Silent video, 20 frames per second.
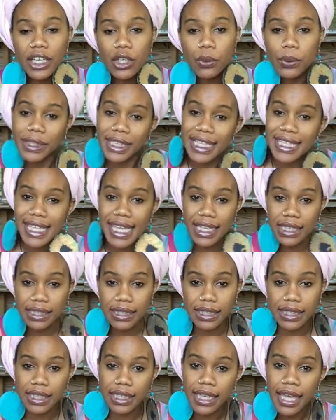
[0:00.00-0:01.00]
in a way that's
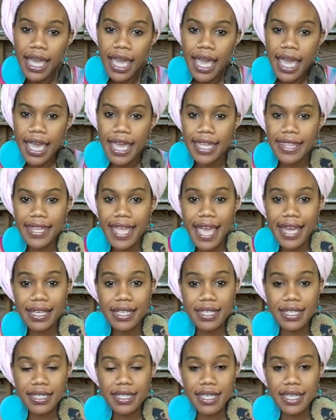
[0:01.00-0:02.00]
healthy and that
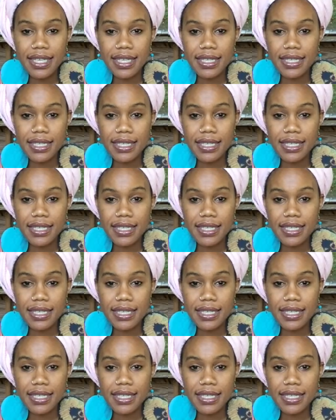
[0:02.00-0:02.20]
is